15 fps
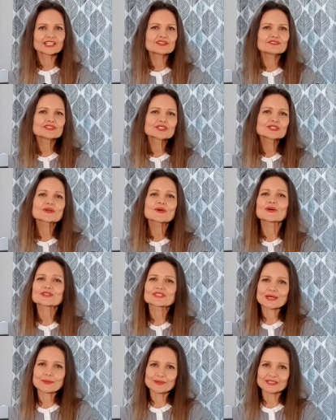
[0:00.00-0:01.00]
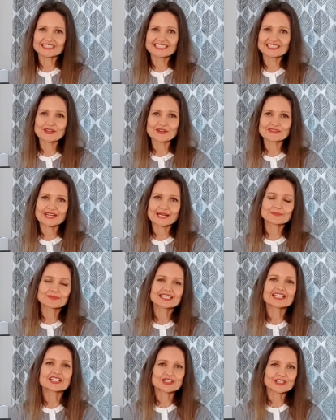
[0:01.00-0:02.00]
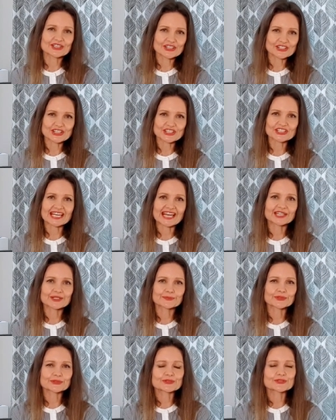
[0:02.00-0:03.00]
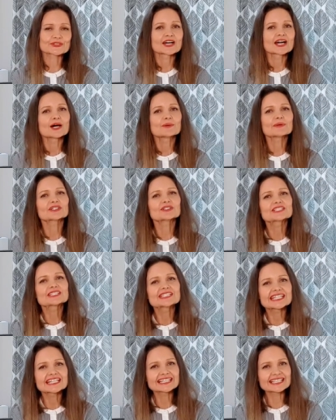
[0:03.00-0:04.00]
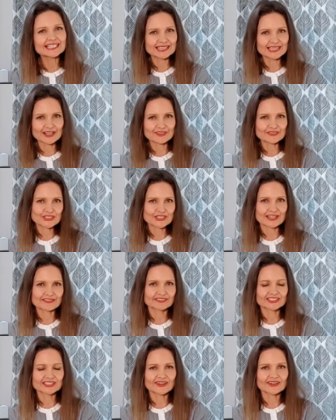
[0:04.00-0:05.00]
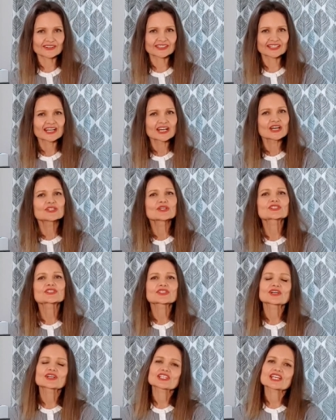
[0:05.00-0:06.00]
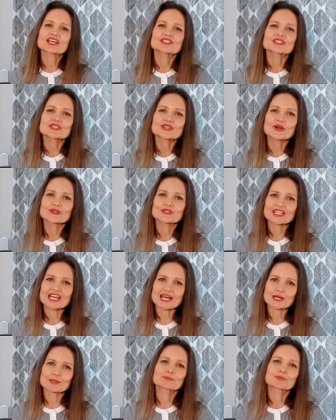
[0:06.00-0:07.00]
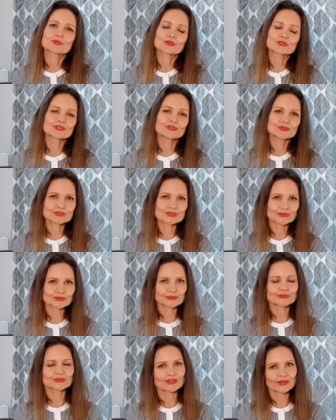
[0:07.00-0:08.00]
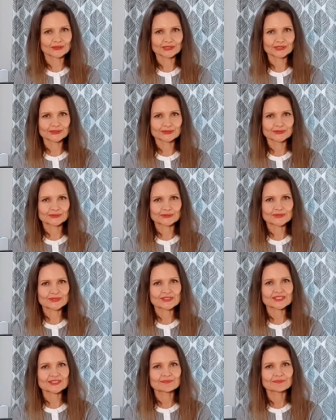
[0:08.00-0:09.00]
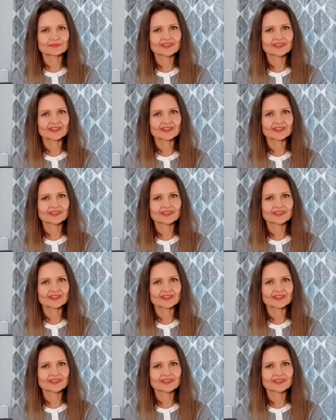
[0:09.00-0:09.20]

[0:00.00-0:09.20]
If you or someone in your family is allergic to animals, but you dearly love to have a dog, your search has no doubt brought you to golden doodles.